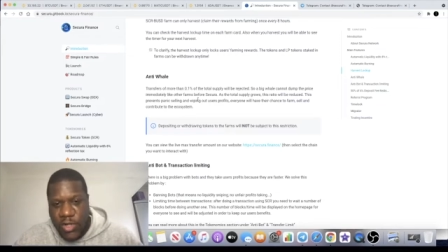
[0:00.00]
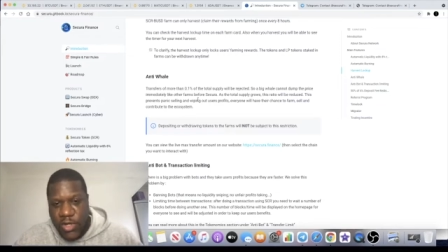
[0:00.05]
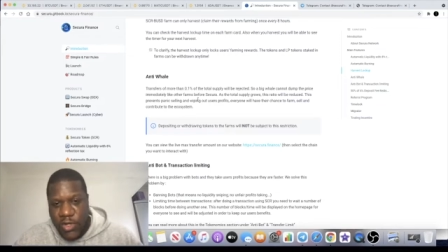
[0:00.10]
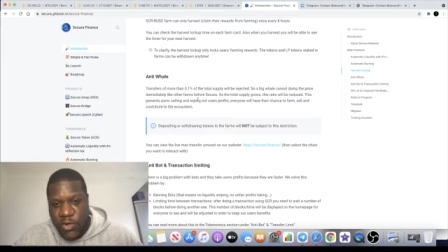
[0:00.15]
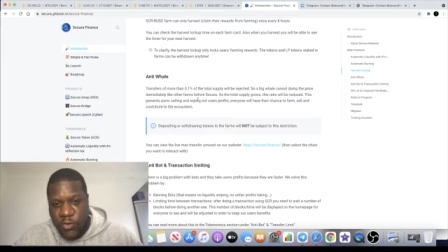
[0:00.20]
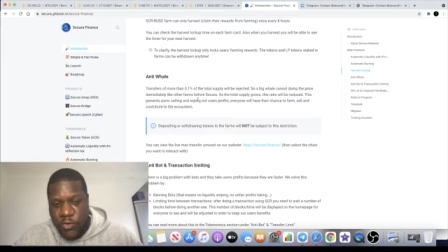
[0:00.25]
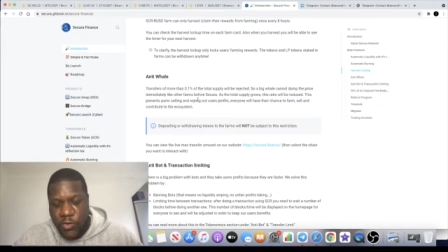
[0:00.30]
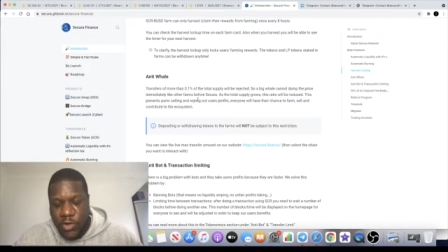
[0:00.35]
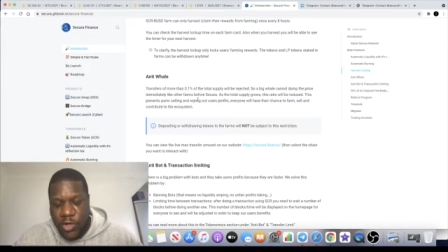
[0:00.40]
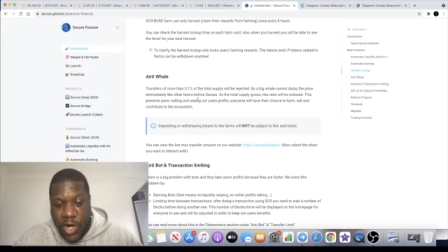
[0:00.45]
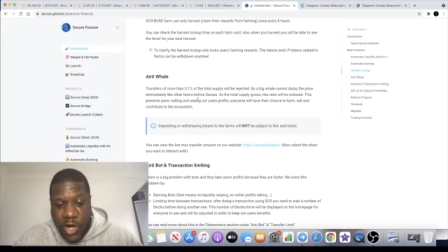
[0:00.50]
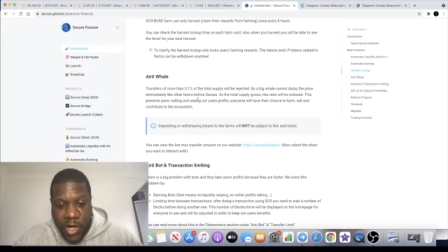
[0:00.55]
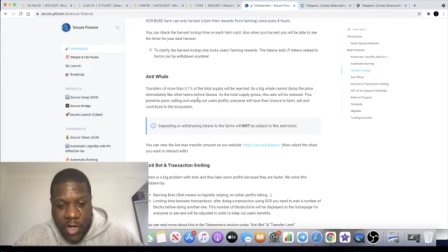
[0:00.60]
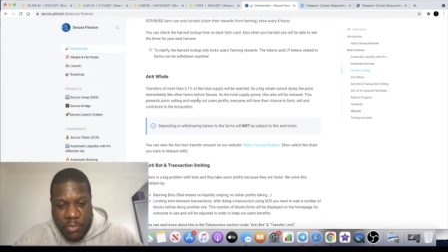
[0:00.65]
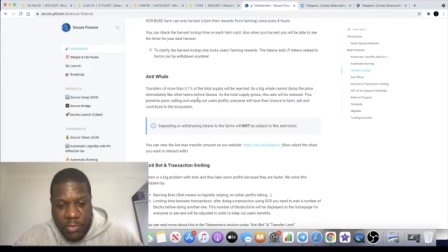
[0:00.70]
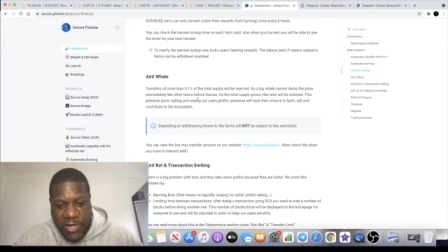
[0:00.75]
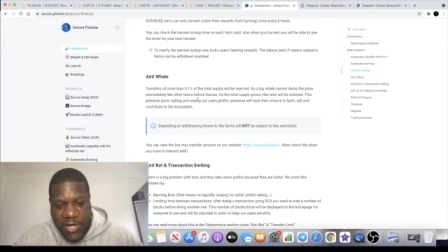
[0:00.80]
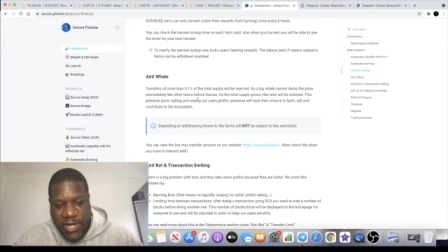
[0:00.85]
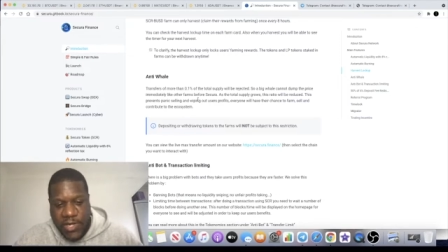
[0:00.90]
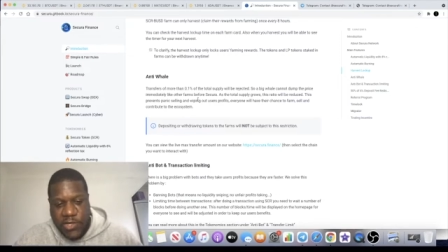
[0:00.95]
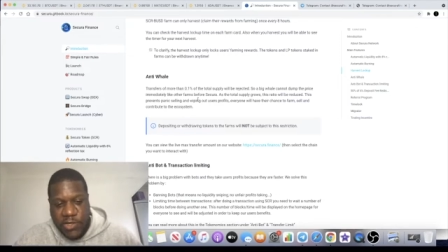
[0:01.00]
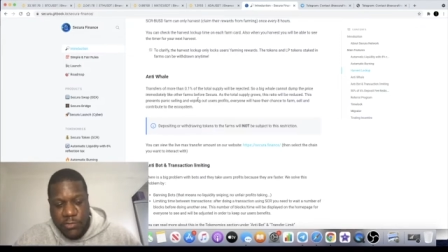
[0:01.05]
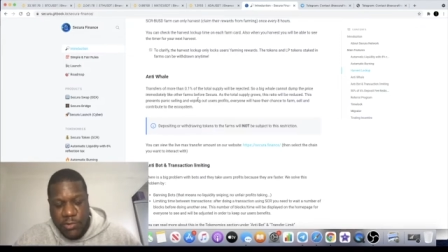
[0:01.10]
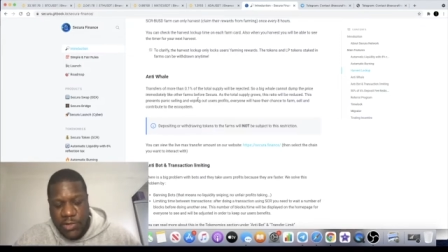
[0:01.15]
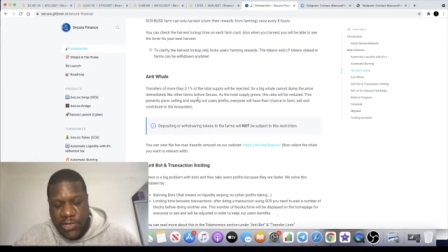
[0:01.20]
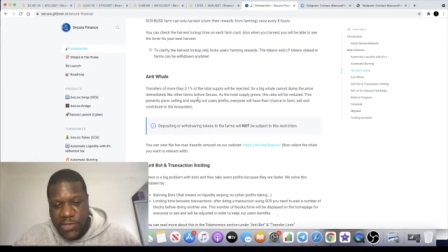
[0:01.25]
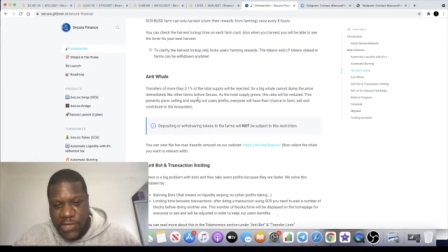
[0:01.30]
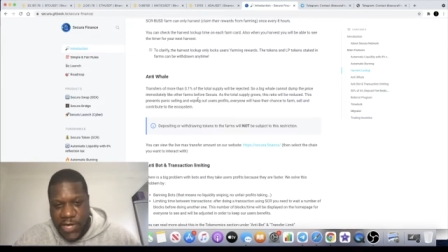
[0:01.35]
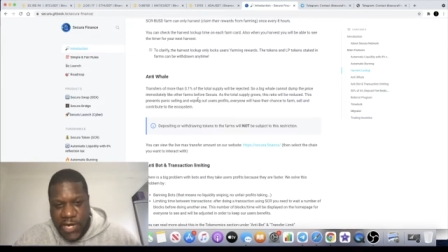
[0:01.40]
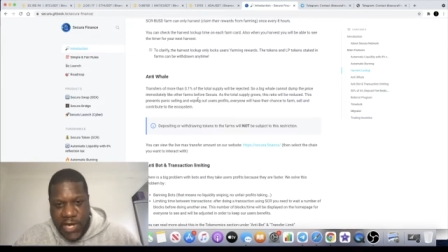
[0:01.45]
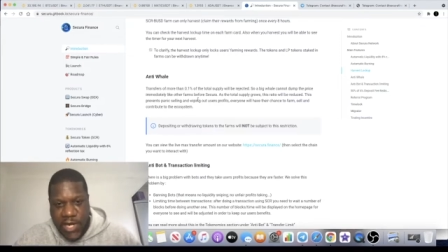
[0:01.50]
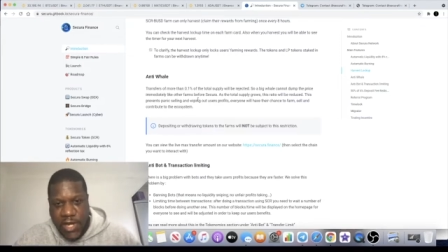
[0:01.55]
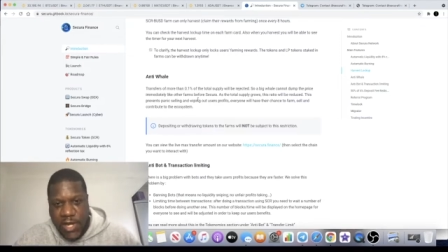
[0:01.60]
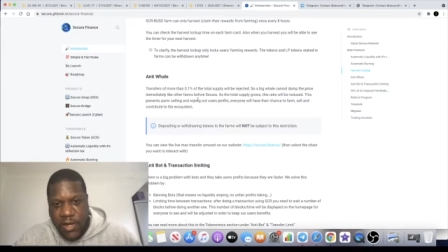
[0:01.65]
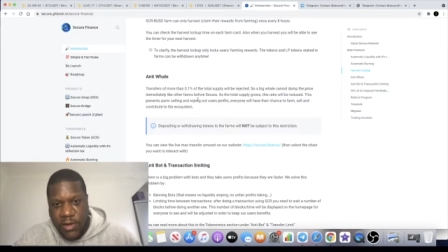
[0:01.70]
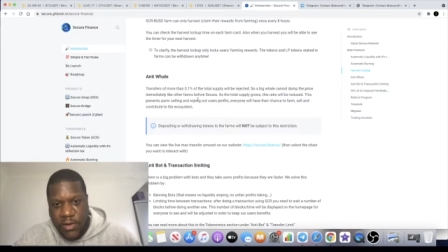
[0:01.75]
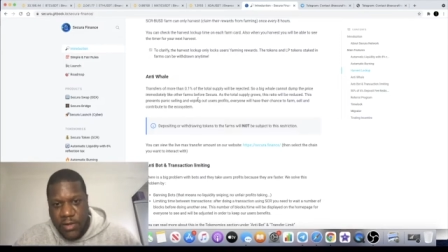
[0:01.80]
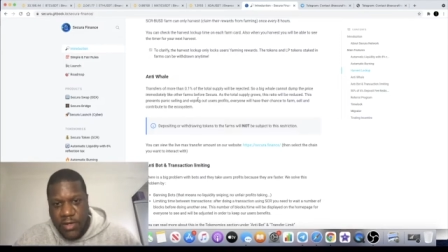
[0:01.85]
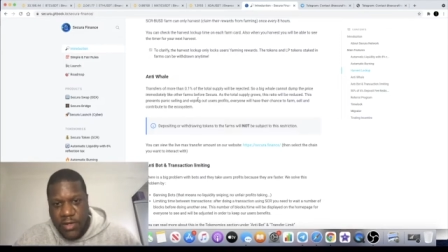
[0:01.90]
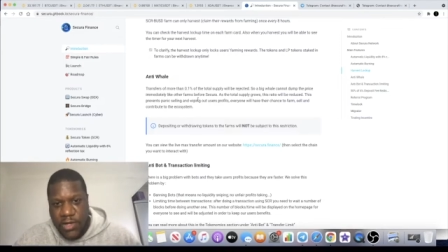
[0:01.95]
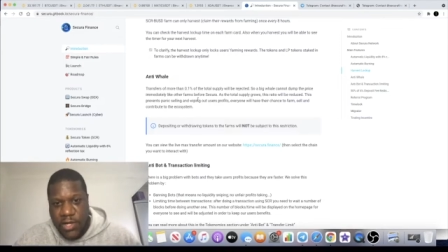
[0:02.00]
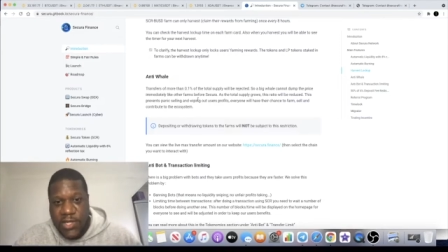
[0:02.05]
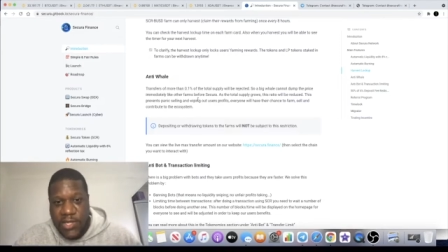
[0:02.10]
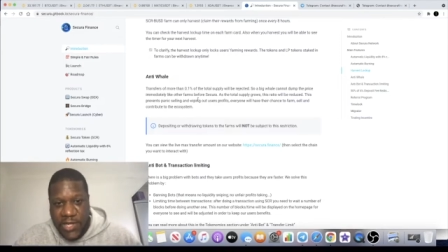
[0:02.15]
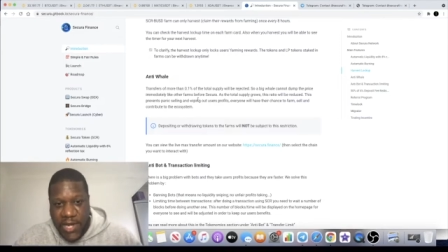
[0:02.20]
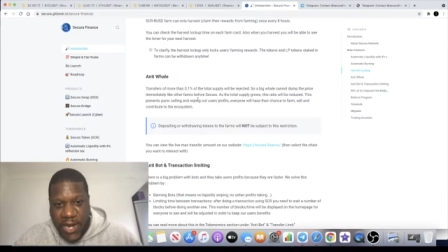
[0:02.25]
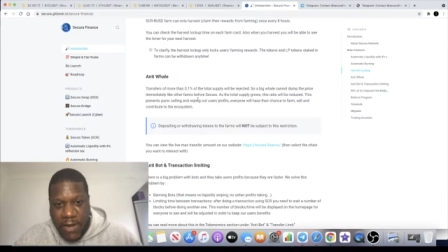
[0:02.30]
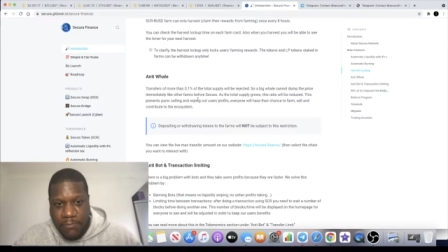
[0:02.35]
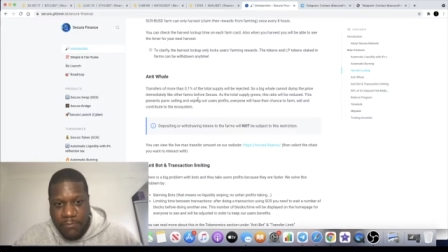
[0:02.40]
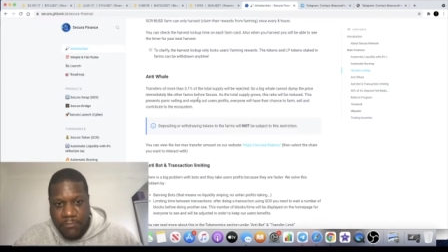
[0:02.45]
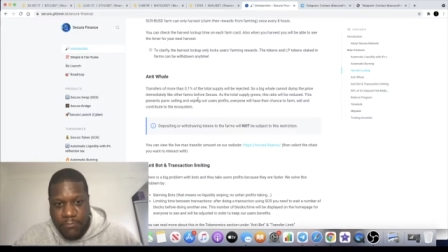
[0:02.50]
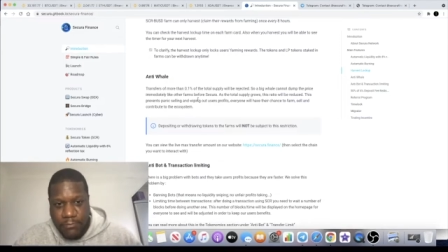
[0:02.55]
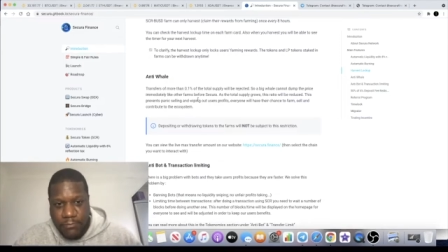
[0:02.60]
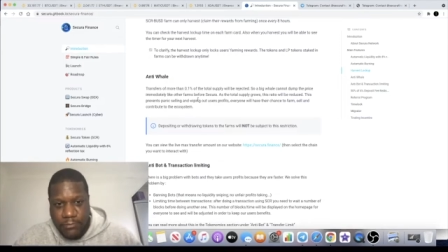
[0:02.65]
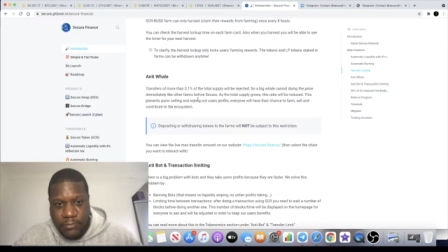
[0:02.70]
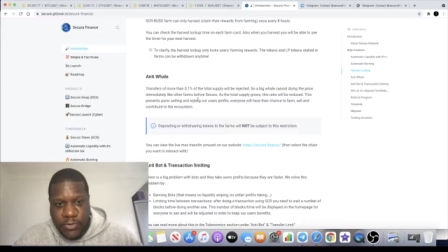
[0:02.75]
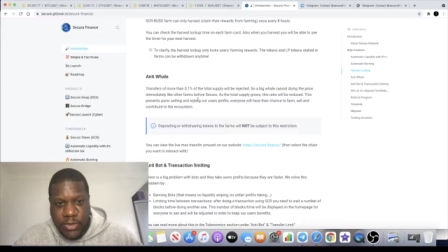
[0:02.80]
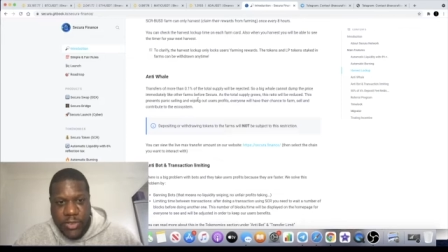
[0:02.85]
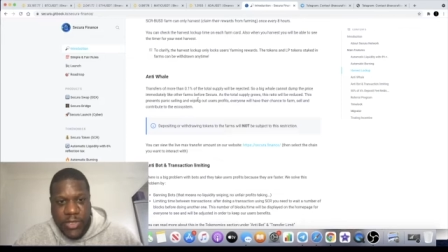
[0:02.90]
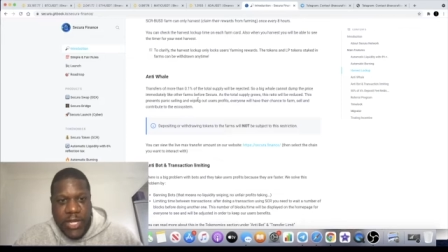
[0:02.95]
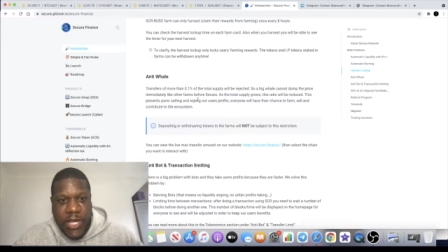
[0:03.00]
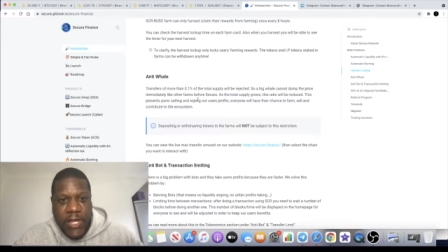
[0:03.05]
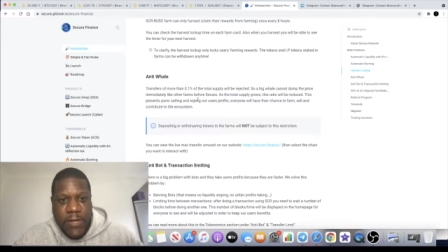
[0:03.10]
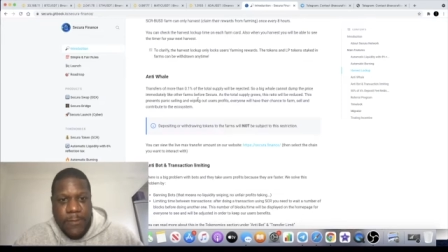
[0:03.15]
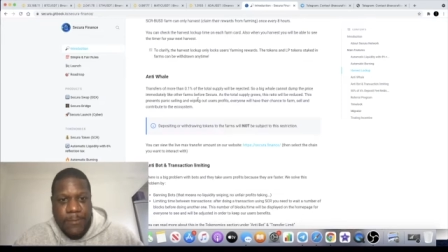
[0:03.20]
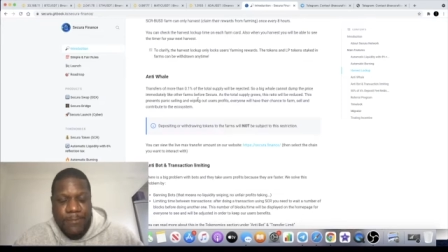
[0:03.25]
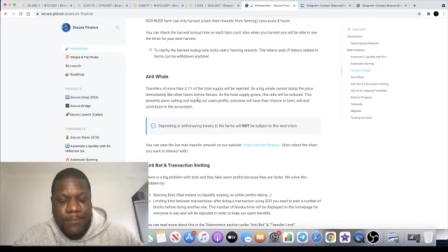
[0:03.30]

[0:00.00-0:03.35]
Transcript: or copy to a T a scam. Okay.